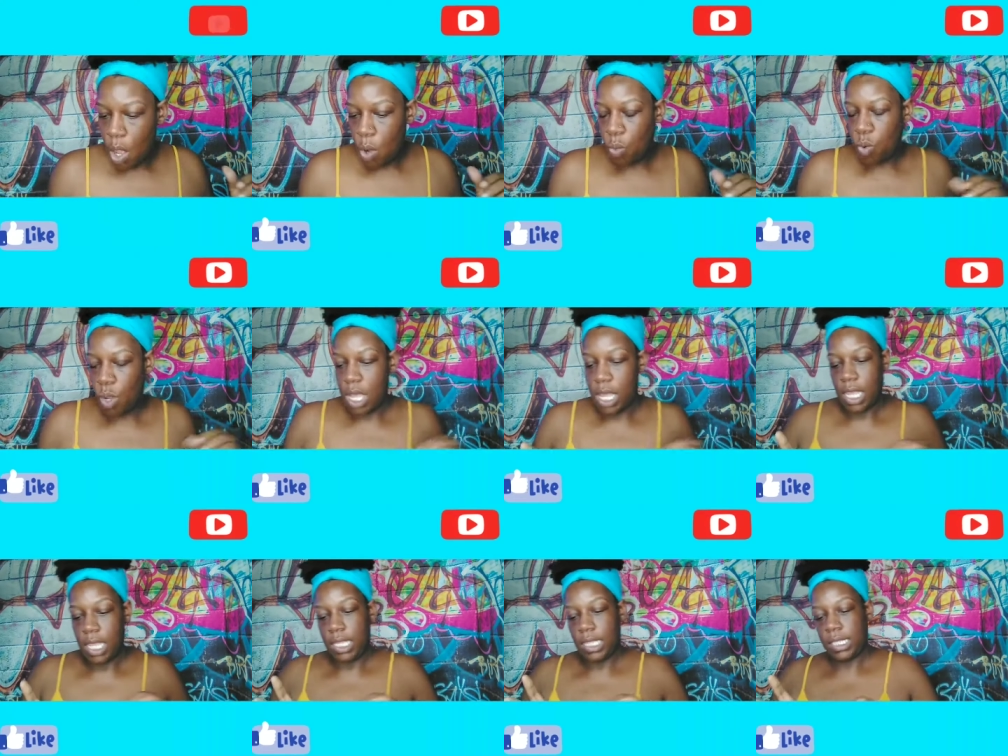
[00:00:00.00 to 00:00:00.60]

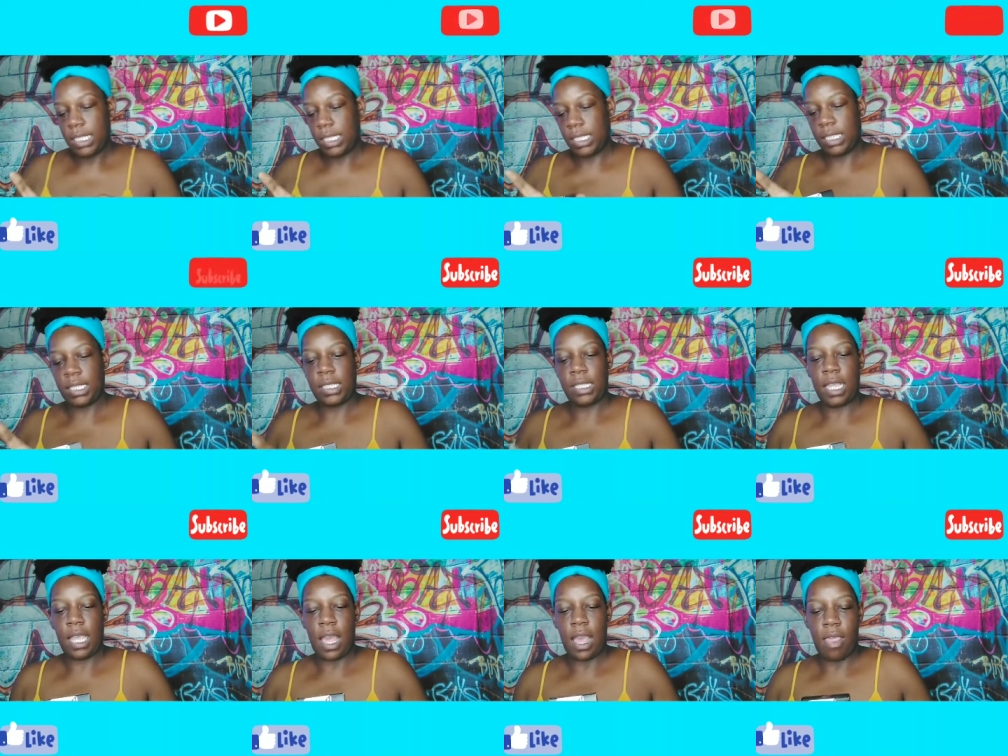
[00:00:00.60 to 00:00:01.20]

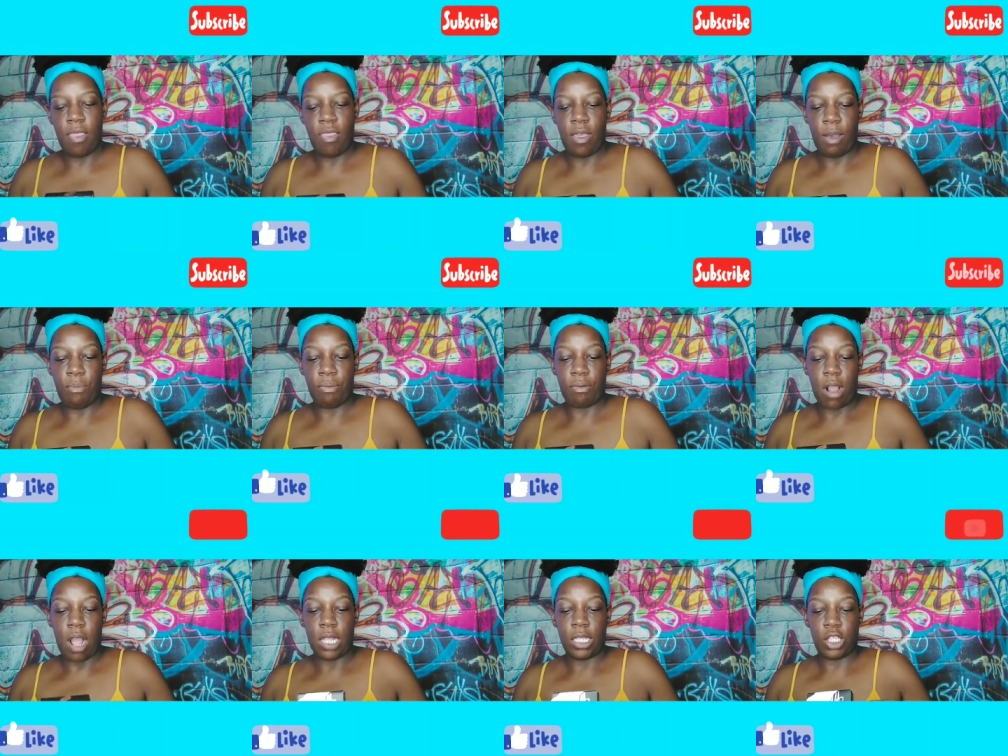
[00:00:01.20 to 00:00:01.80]
was the
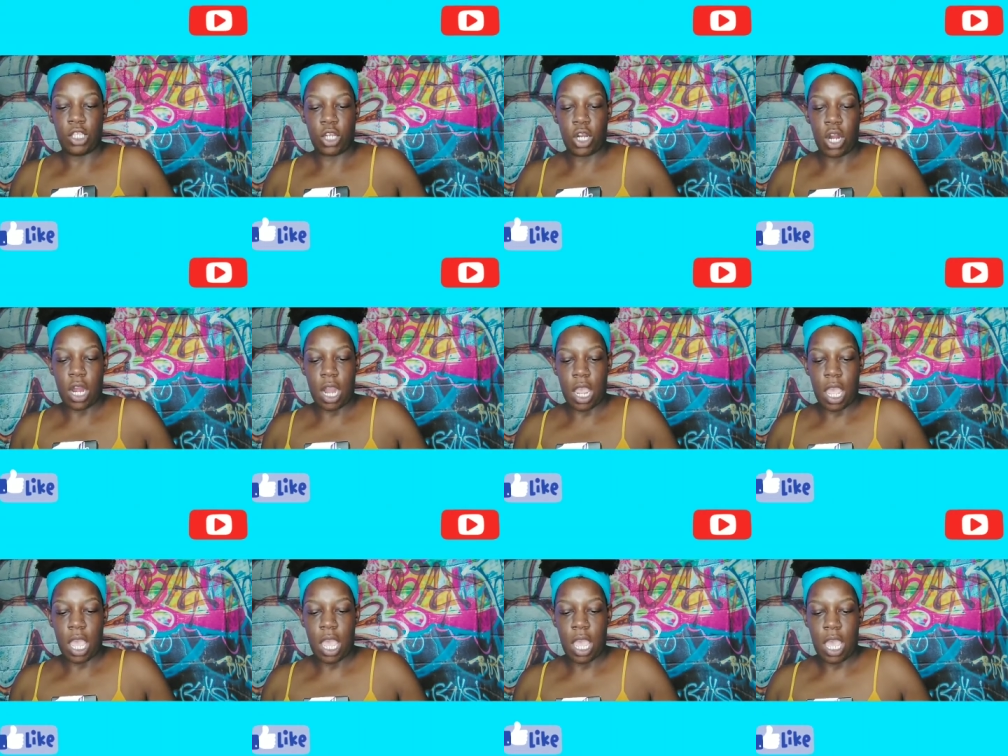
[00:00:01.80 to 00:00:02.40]

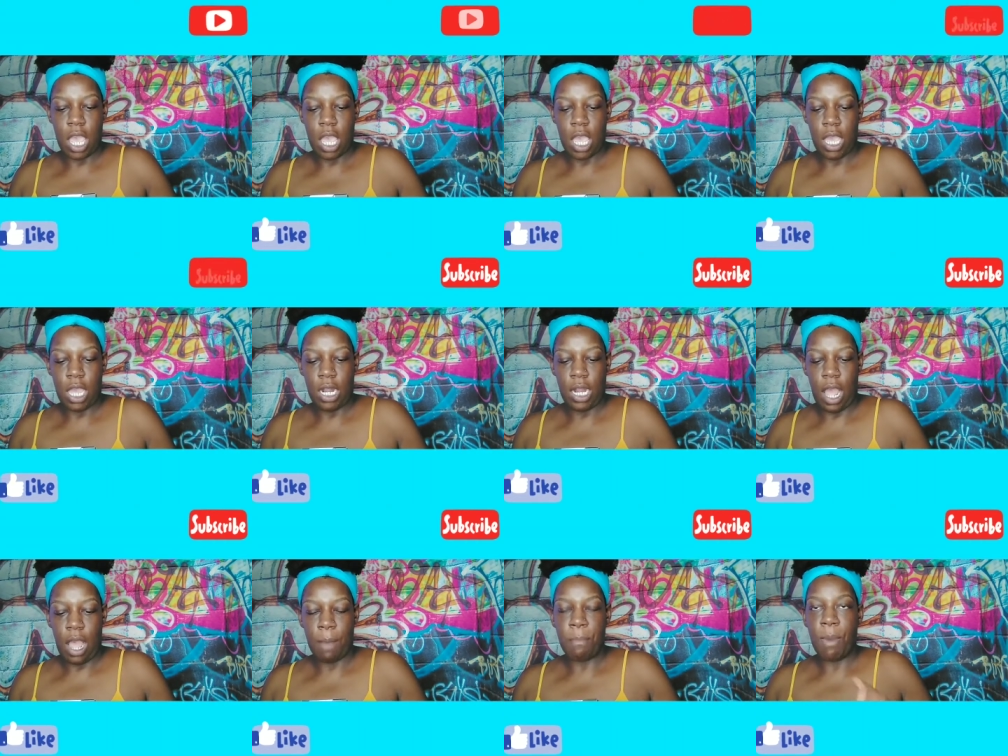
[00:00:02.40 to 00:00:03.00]
bronzer
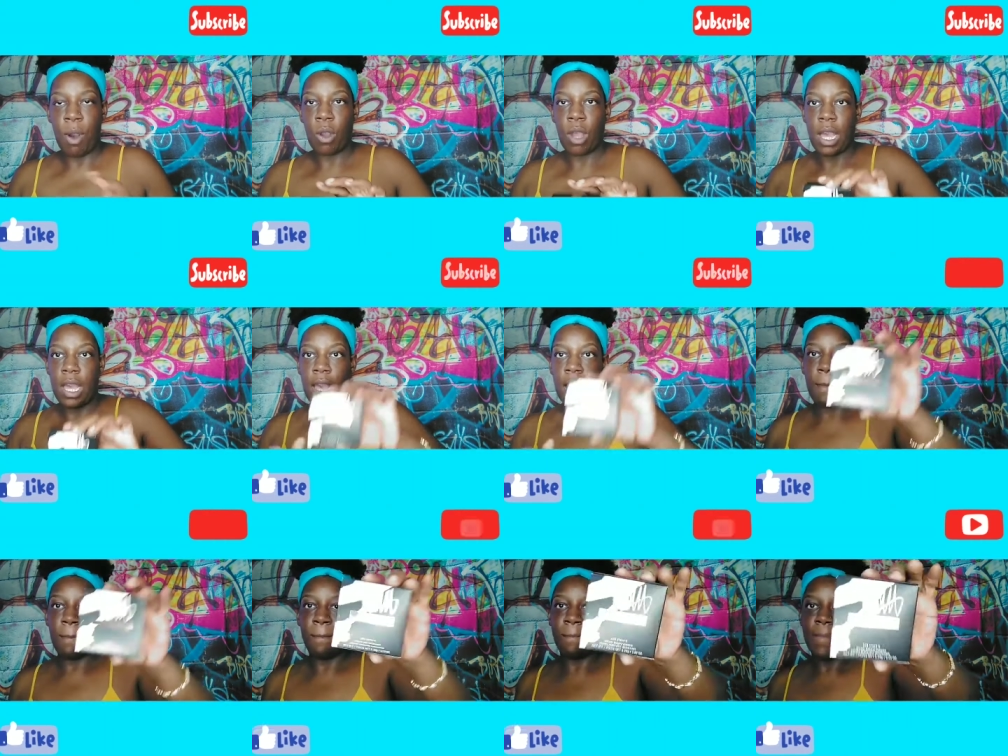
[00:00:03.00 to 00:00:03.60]
in
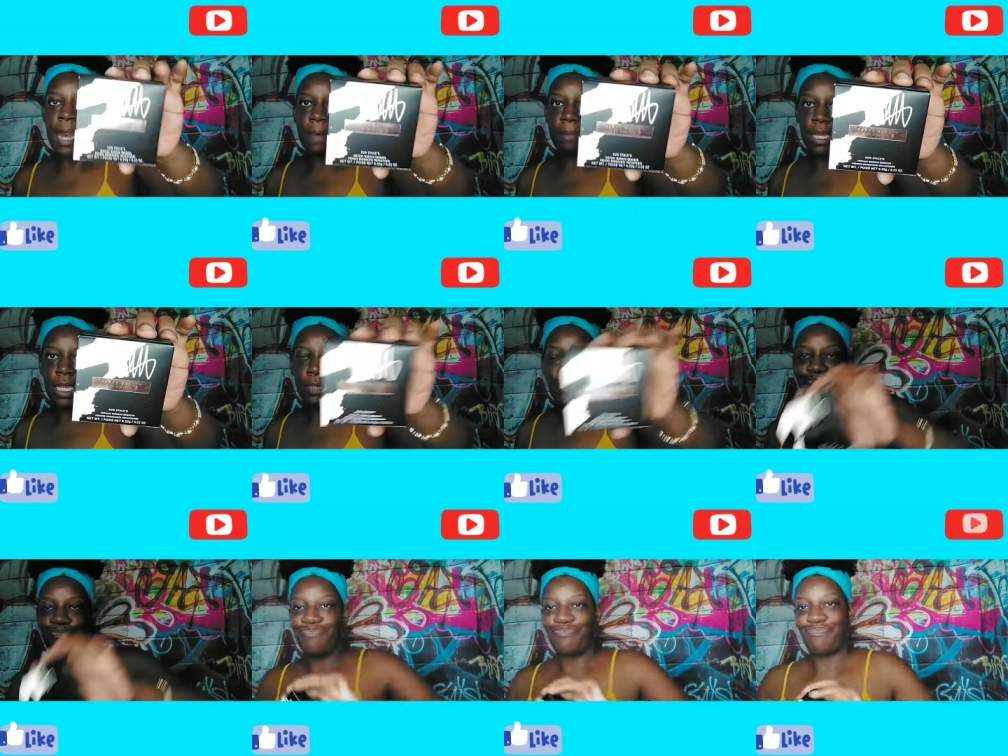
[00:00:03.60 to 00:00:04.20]
Mocha Mami.